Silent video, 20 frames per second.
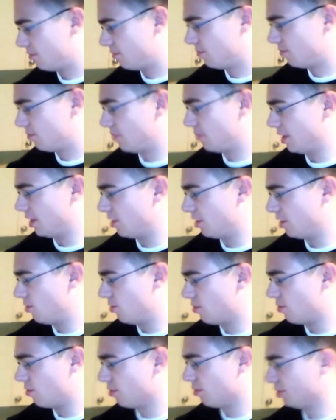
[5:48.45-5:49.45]
Make it a
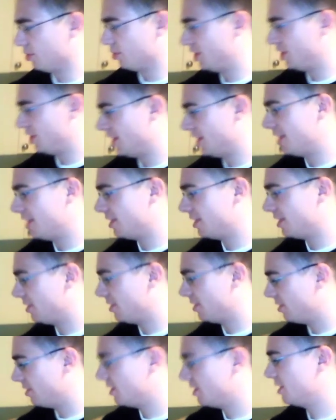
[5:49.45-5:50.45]
normal chili.
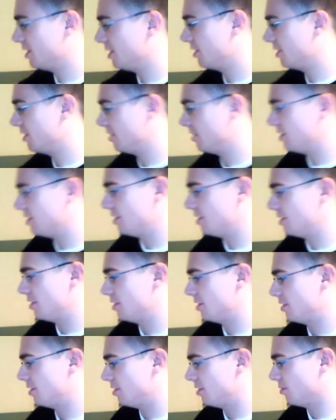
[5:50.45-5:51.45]

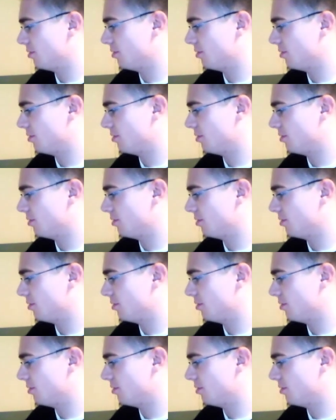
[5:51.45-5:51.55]
We're